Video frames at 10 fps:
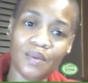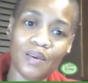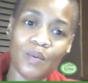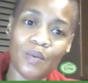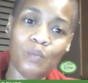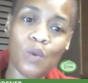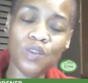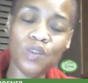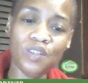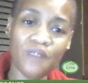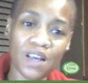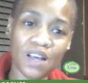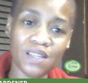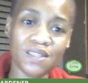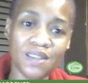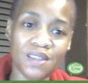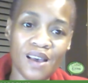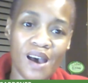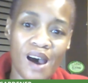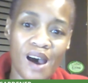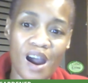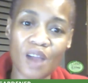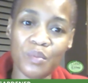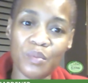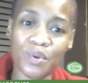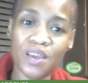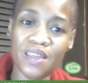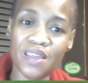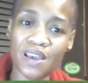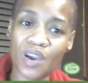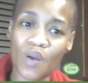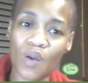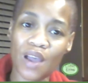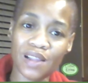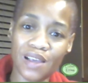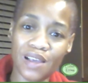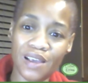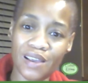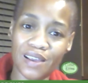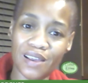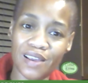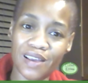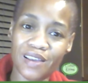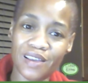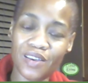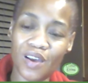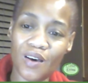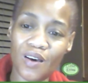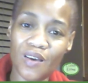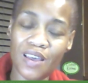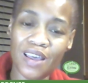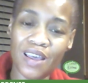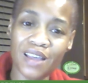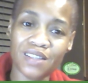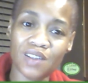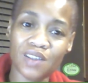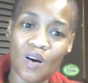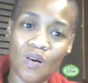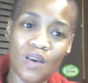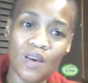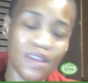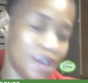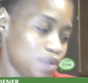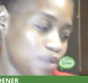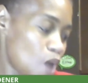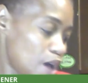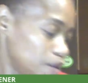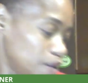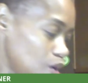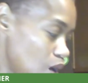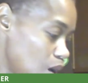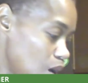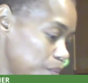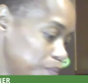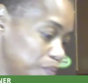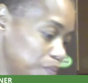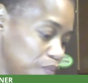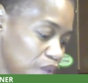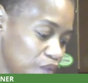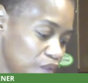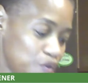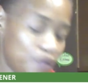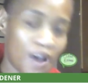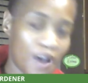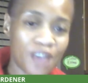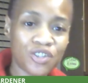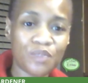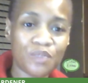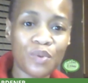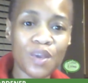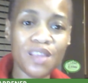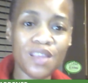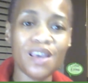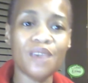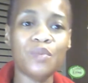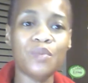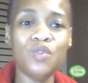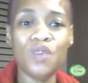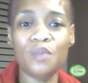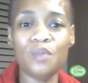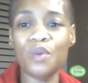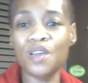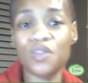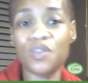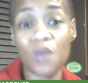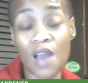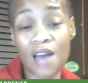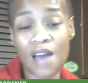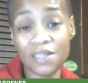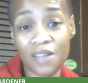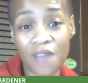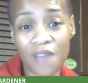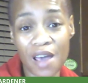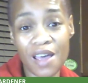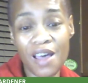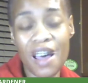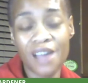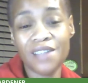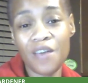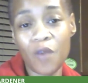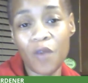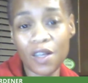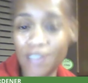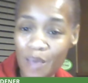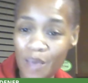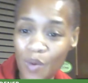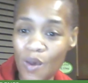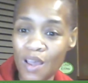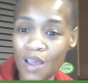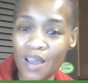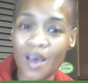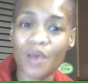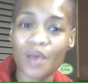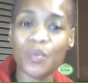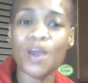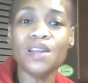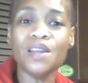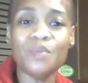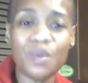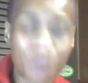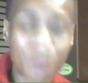most of us aren't breathing correctly, you know. So that's why if you find your breathing and you could breathe through a lot of stuff, like take for example, pregnant people